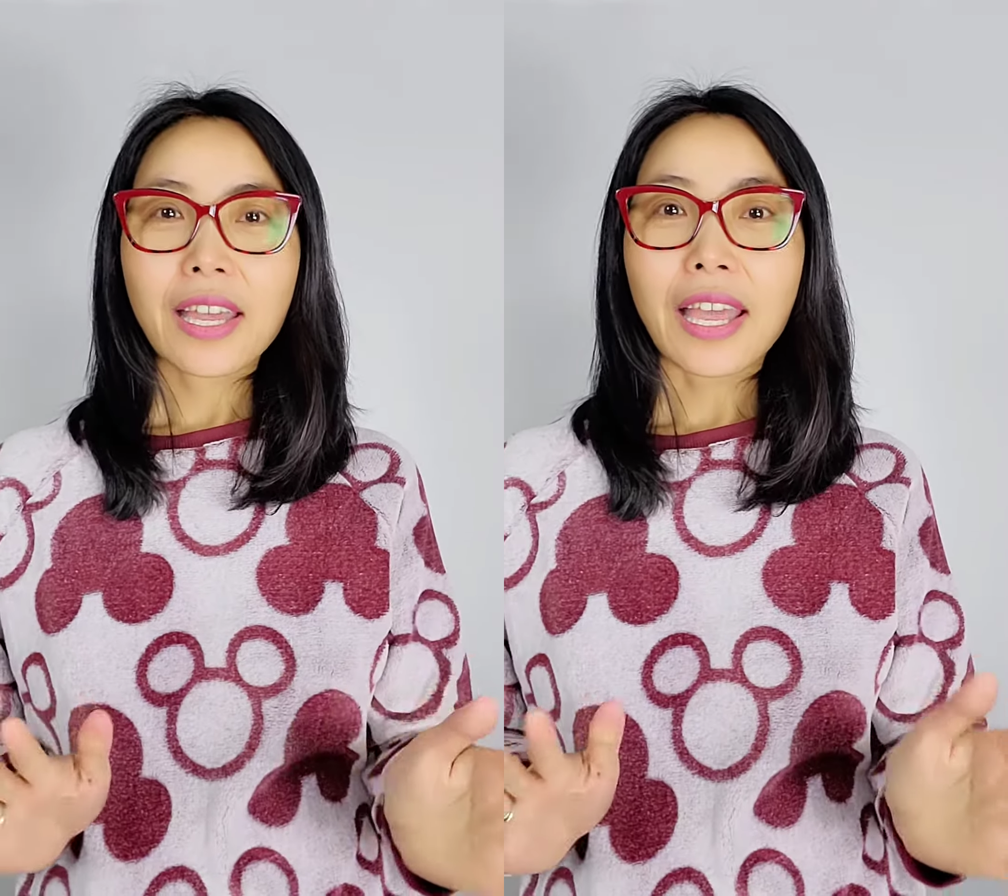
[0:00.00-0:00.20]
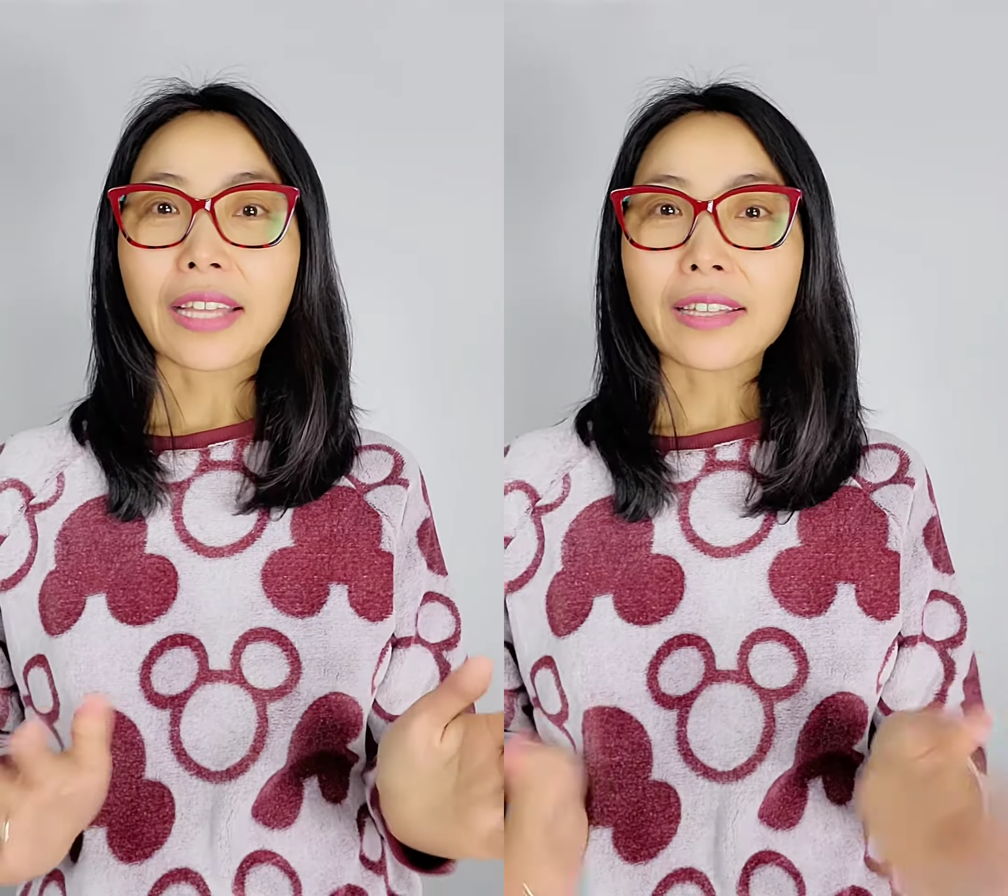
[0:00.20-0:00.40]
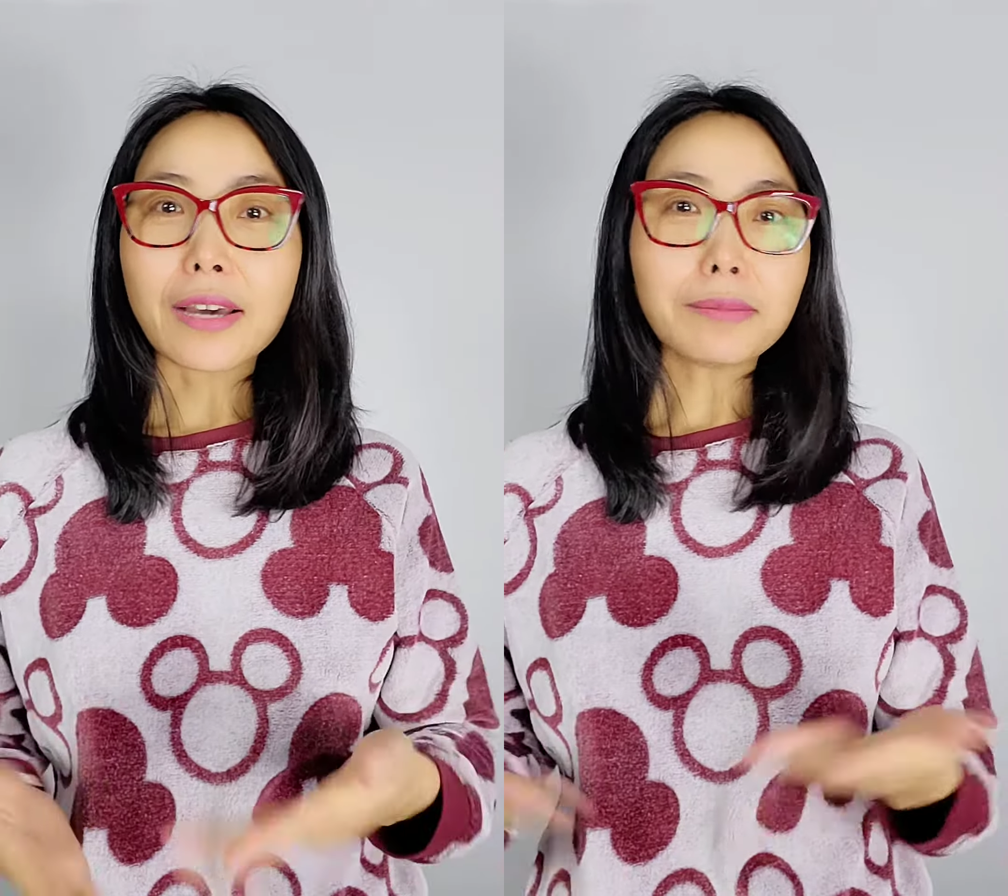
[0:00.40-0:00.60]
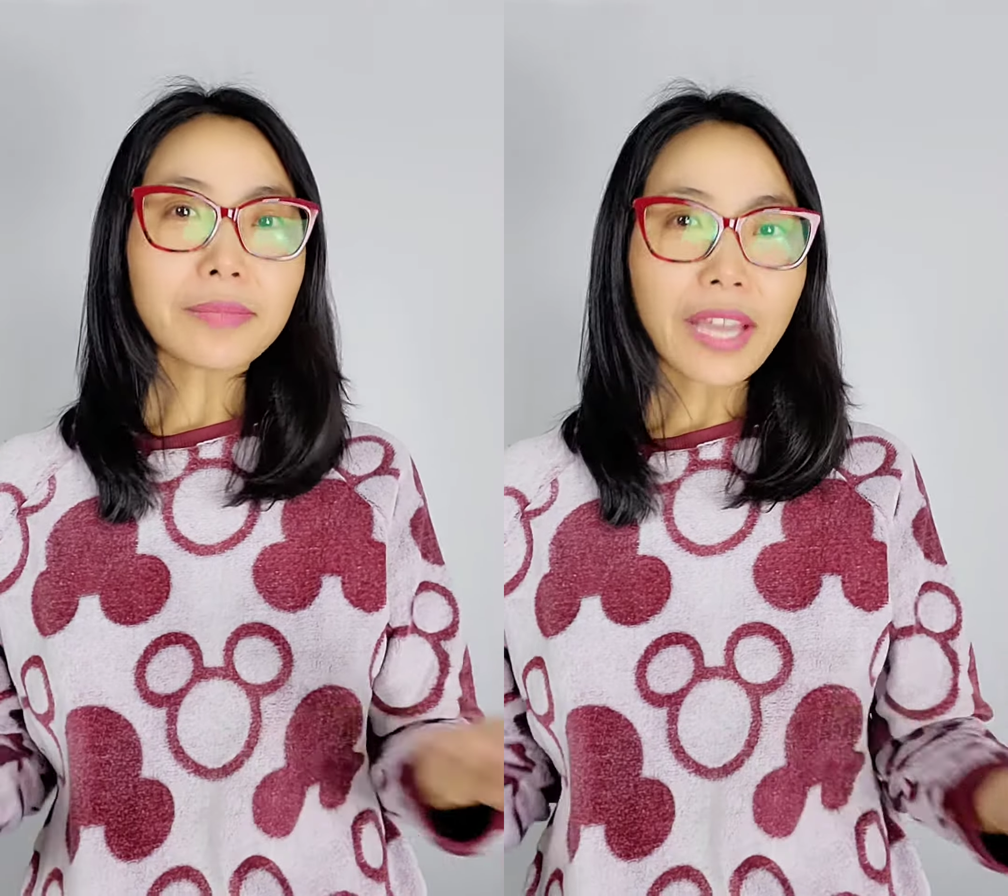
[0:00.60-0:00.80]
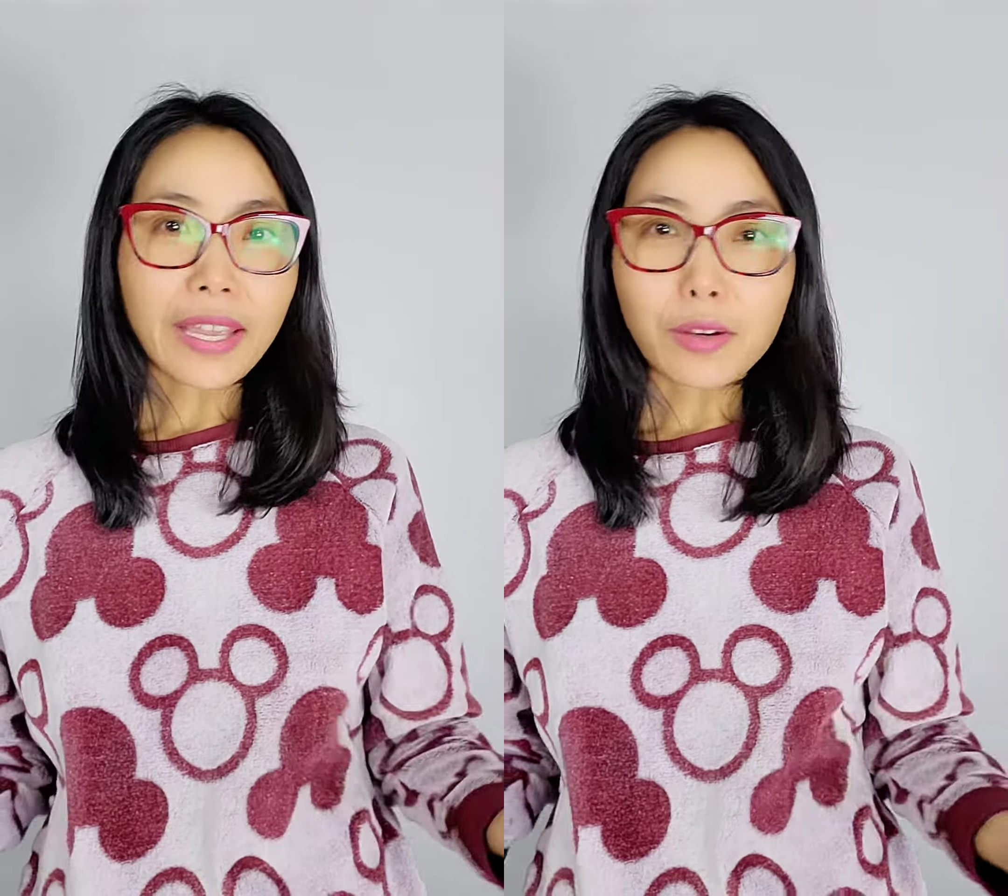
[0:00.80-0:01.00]
And
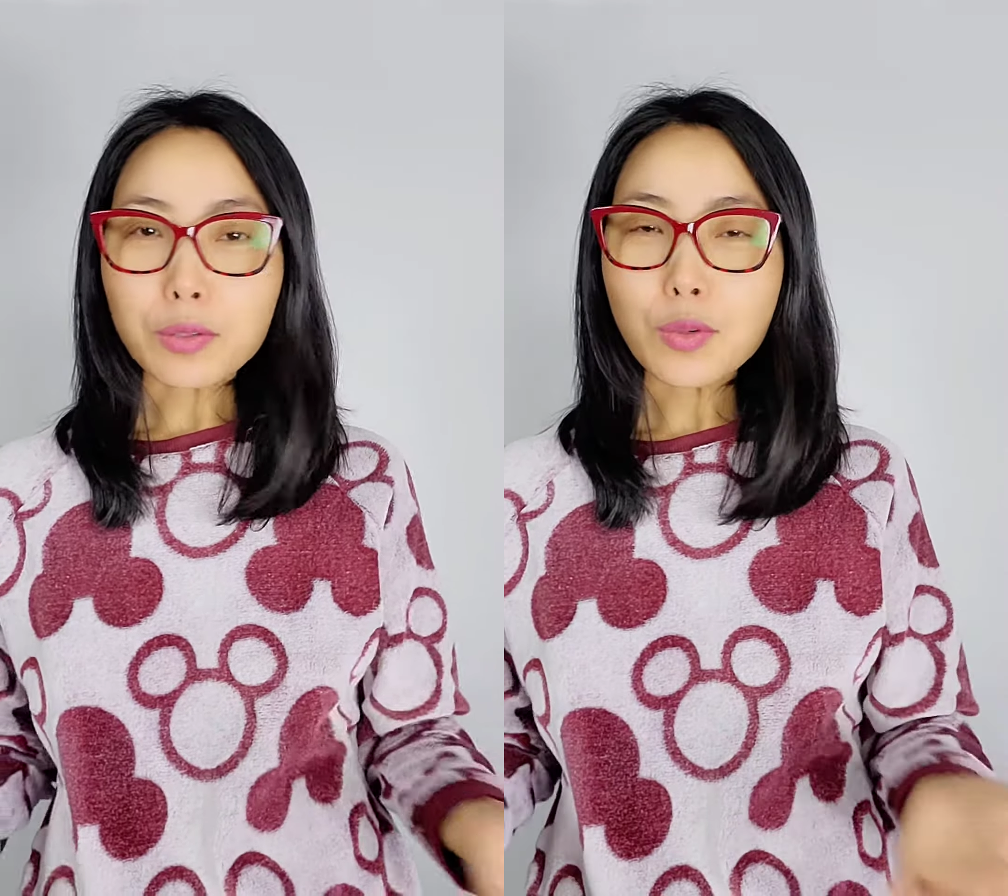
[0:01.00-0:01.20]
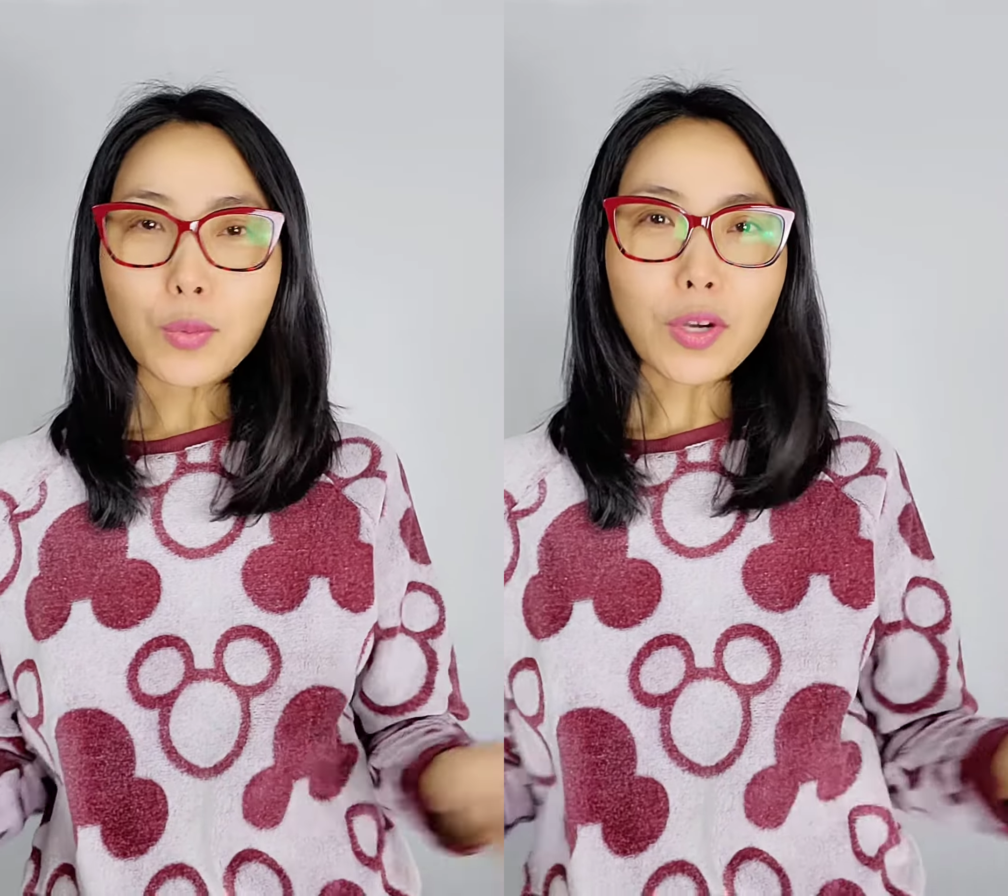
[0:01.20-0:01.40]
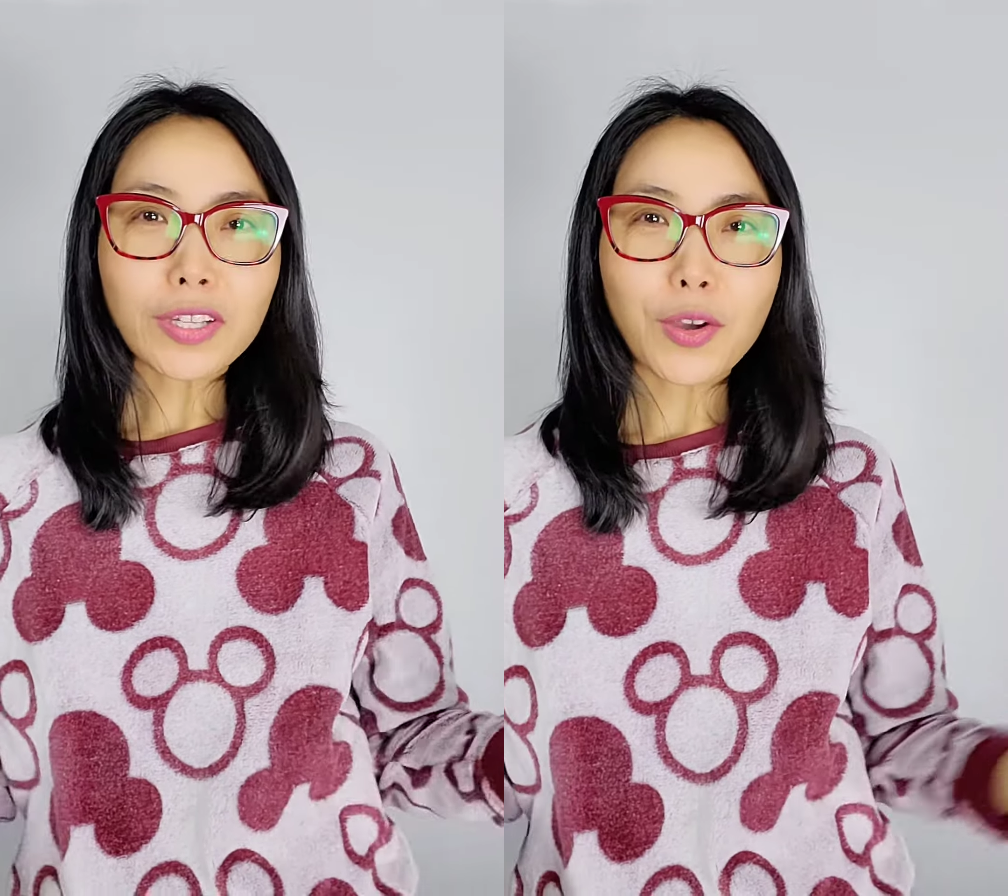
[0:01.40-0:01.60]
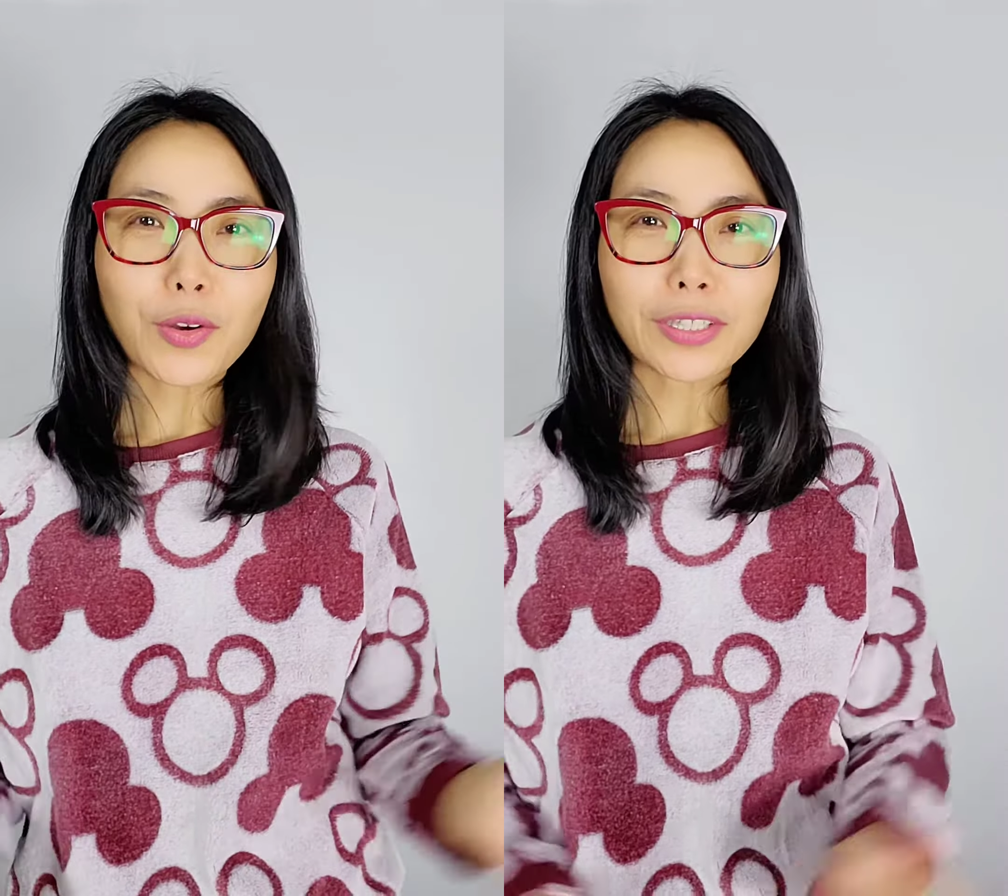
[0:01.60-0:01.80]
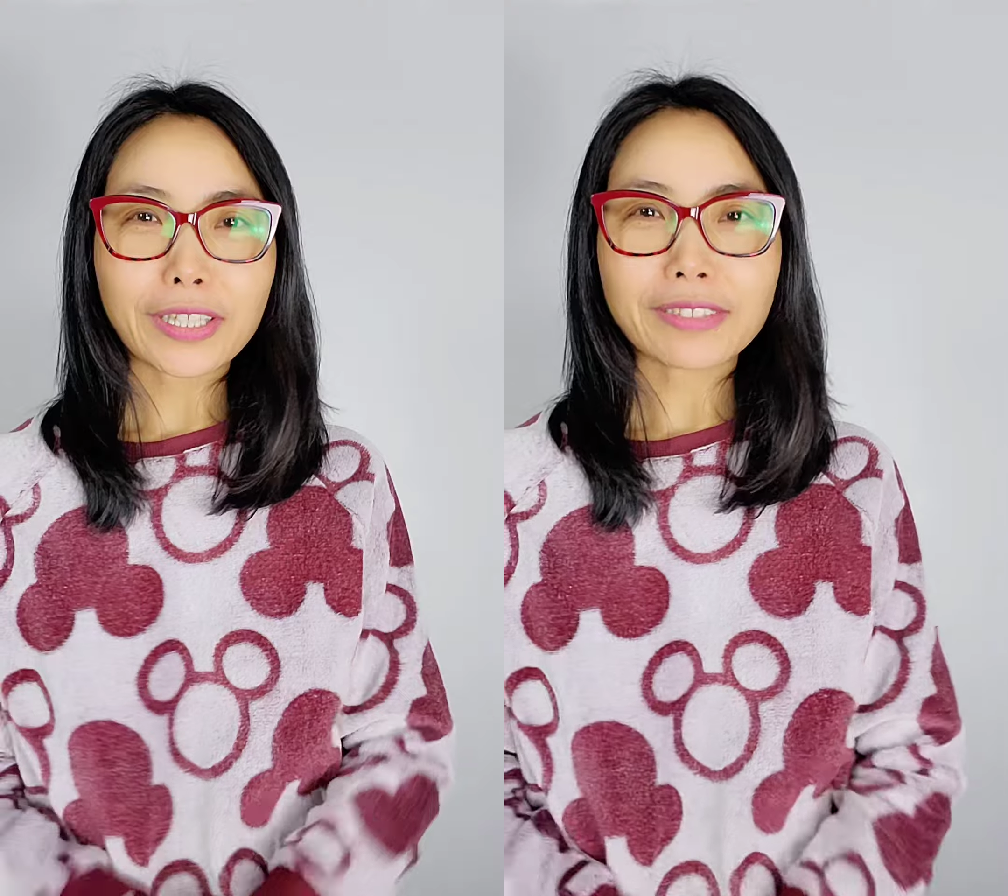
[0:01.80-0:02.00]
then I also worked
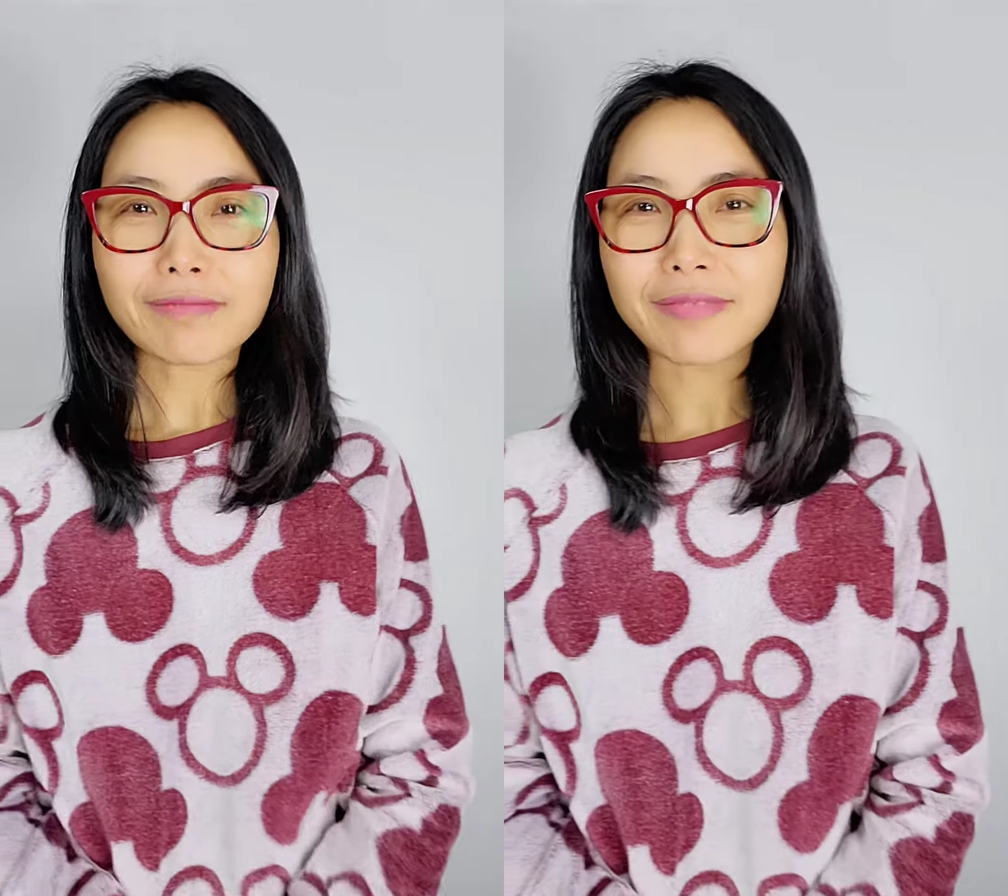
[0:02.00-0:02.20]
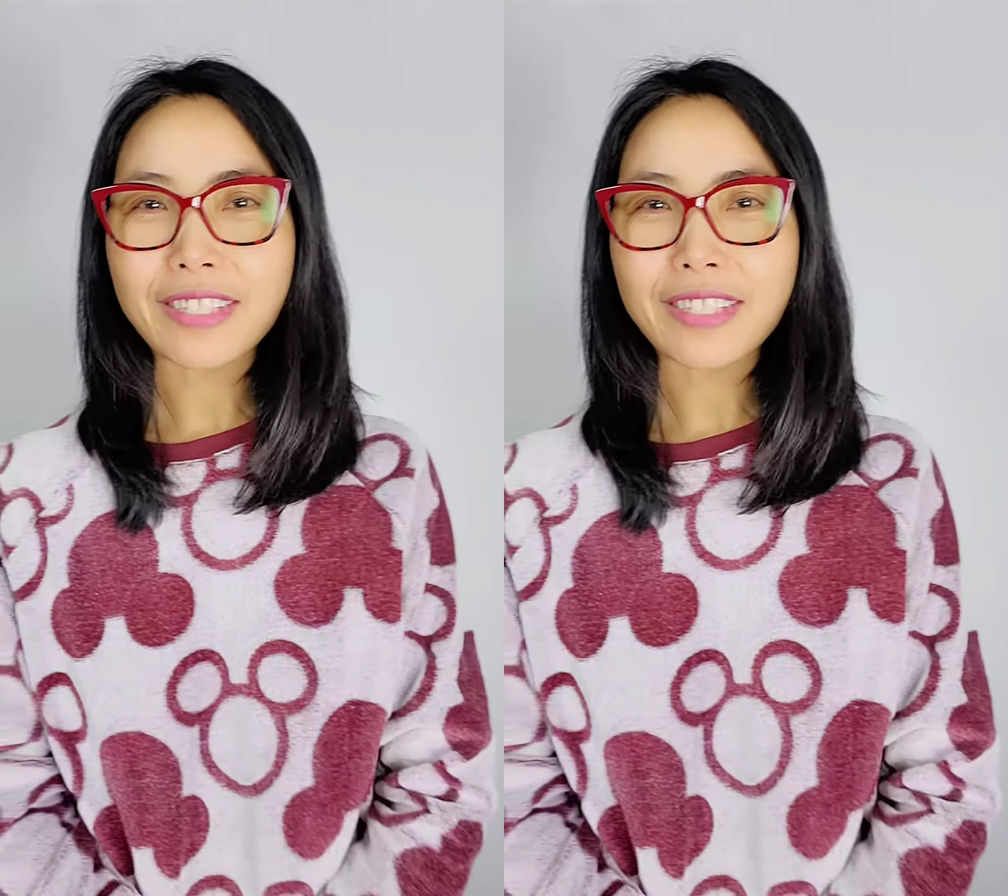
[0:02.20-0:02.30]
on a